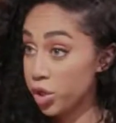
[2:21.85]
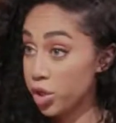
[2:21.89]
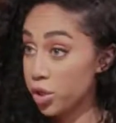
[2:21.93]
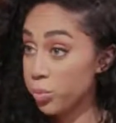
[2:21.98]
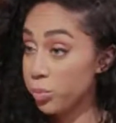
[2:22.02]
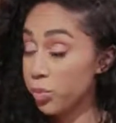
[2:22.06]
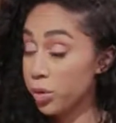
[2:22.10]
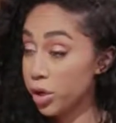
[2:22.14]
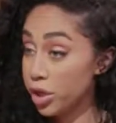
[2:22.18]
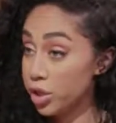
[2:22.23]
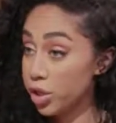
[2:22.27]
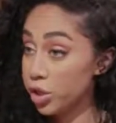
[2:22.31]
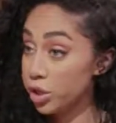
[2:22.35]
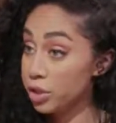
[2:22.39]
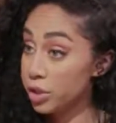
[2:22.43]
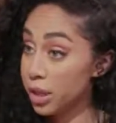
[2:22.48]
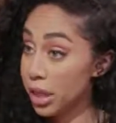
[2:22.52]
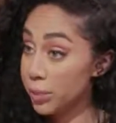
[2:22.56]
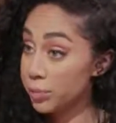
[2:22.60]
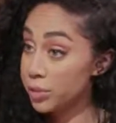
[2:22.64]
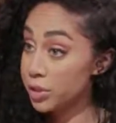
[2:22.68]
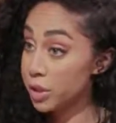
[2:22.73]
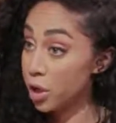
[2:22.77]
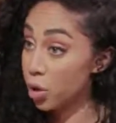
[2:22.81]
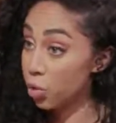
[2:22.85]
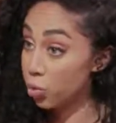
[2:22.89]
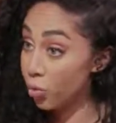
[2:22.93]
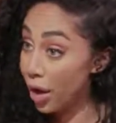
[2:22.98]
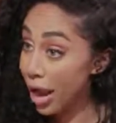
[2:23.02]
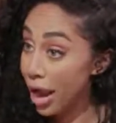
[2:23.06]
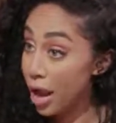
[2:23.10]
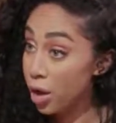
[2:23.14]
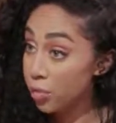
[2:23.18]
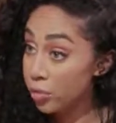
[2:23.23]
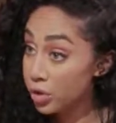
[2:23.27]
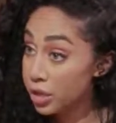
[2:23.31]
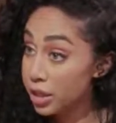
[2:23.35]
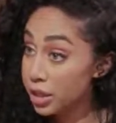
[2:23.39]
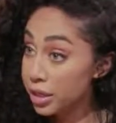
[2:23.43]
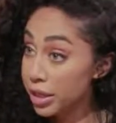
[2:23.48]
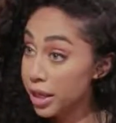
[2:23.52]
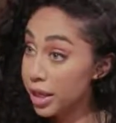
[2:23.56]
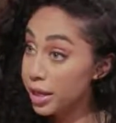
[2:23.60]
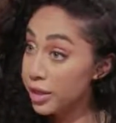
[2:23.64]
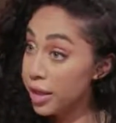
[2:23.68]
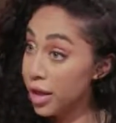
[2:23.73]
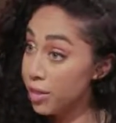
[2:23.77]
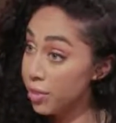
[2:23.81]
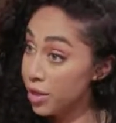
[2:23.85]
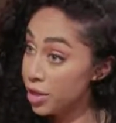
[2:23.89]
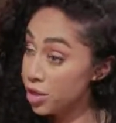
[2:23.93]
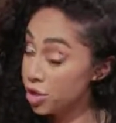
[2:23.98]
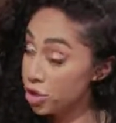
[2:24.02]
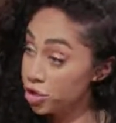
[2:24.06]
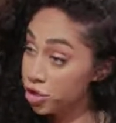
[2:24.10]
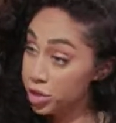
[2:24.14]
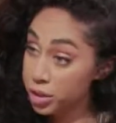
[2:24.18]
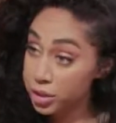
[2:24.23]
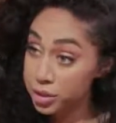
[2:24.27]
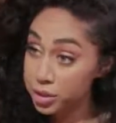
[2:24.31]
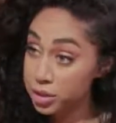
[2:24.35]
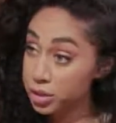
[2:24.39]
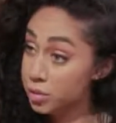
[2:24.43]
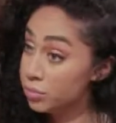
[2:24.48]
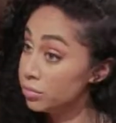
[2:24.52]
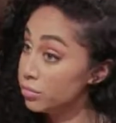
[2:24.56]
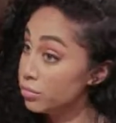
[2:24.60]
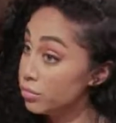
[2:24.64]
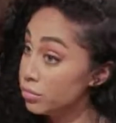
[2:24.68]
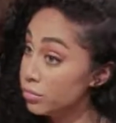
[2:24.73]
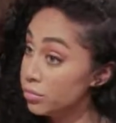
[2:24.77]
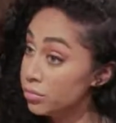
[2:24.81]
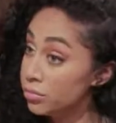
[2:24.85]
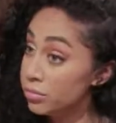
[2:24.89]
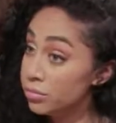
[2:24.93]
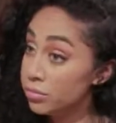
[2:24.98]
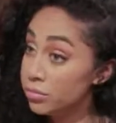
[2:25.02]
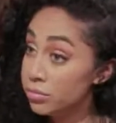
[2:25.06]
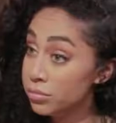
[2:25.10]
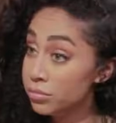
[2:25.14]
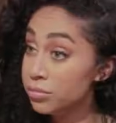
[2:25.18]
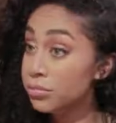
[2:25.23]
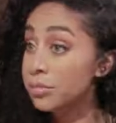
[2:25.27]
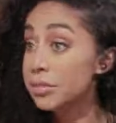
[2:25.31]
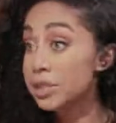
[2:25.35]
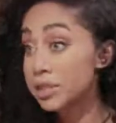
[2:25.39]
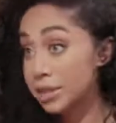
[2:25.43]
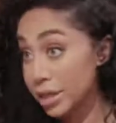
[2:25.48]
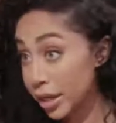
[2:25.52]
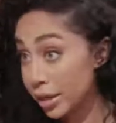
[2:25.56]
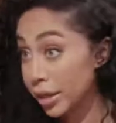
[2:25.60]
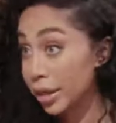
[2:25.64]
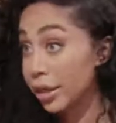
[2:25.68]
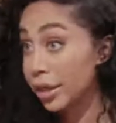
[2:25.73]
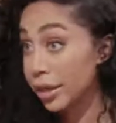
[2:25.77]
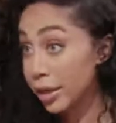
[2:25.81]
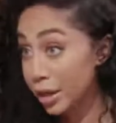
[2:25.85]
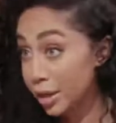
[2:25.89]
where you put your lips around the clit and then you're just sucking